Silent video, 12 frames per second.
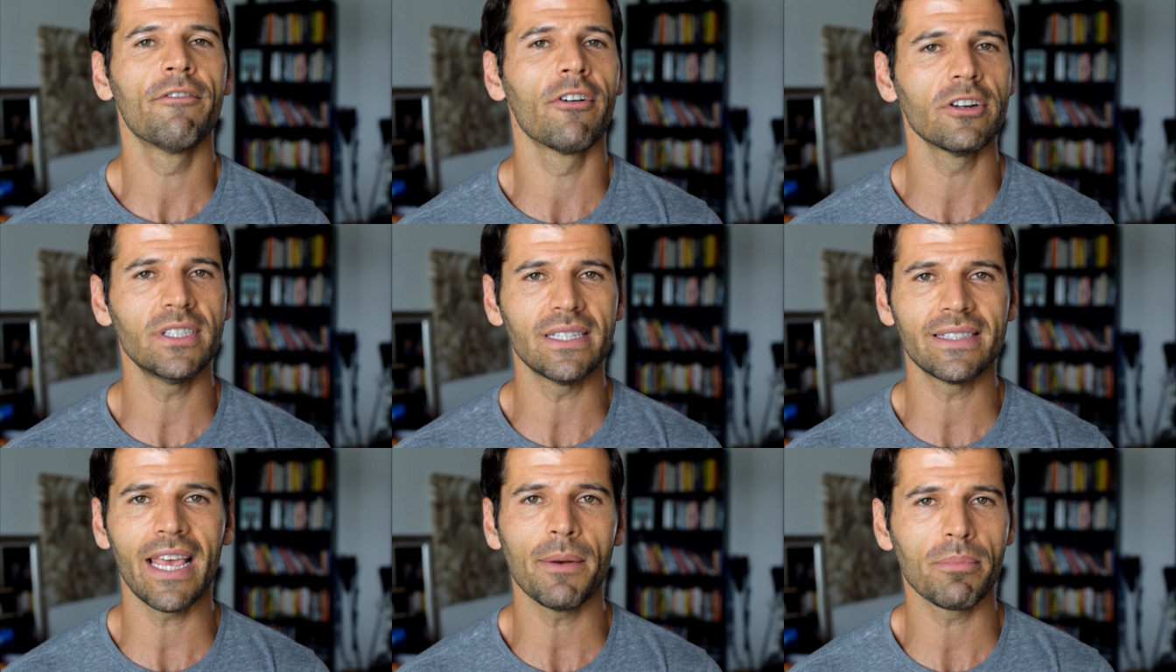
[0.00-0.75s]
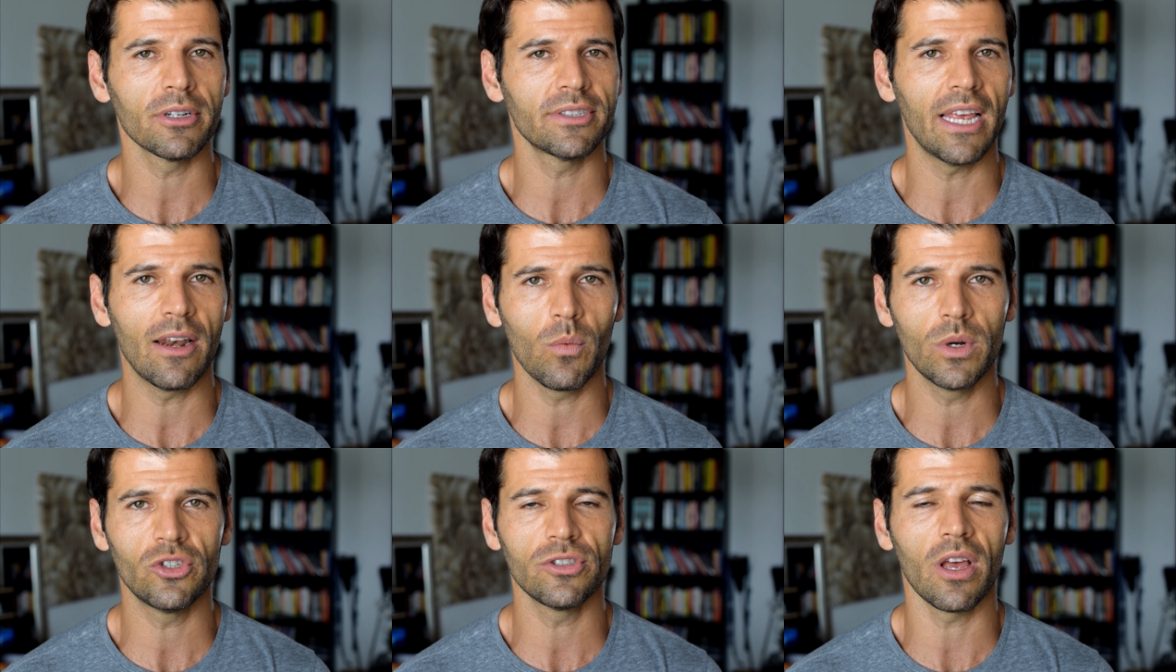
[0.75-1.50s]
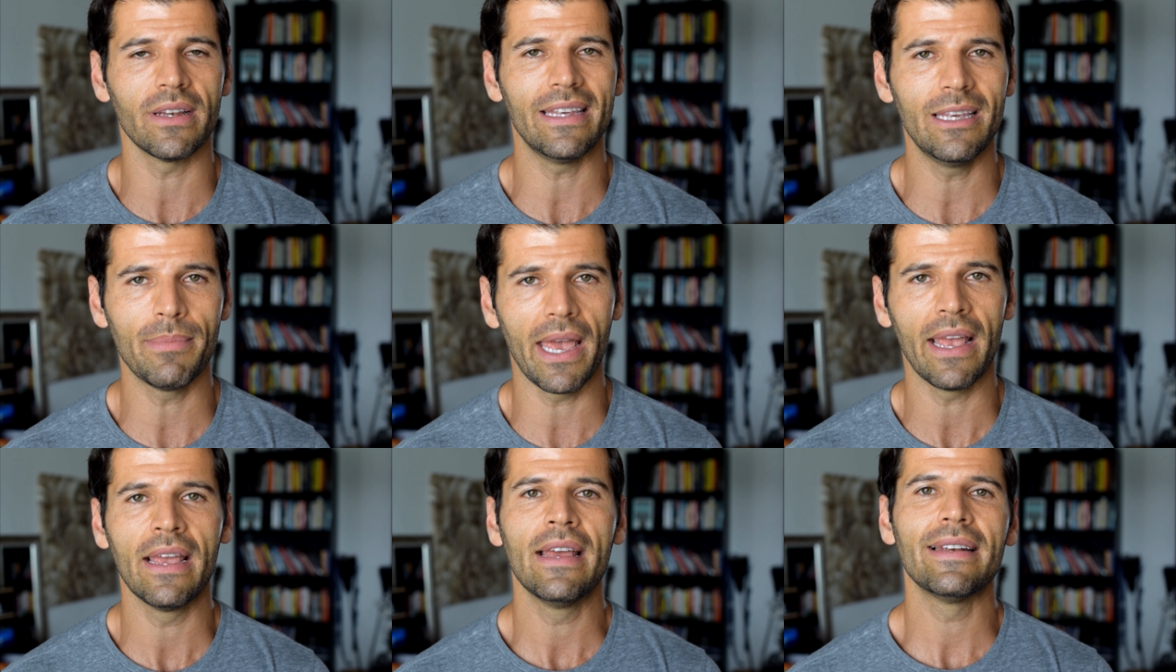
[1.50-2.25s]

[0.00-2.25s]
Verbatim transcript: versus 10%, which is on eBay.